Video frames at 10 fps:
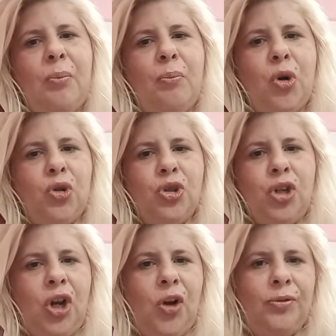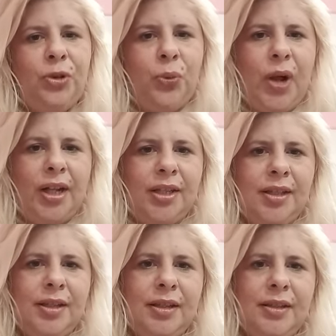most loved
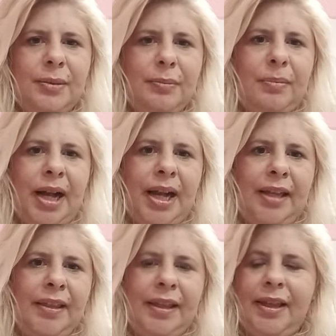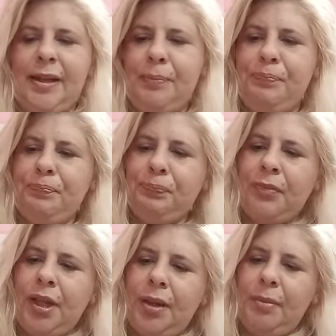ones by the
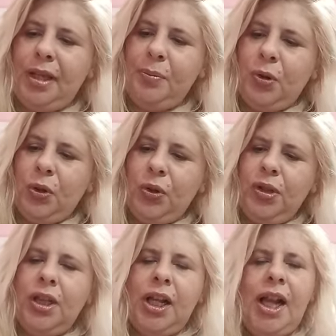people,